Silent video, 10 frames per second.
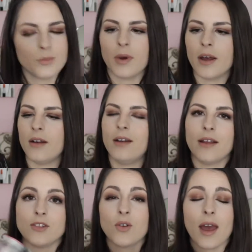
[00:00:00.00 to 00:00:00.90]
but
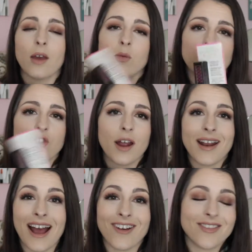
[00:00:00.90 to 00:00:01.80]
that's okay. We'll try
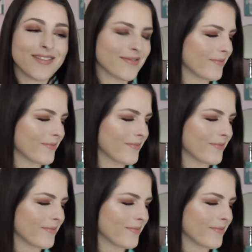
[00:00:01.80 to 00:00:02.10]
it out.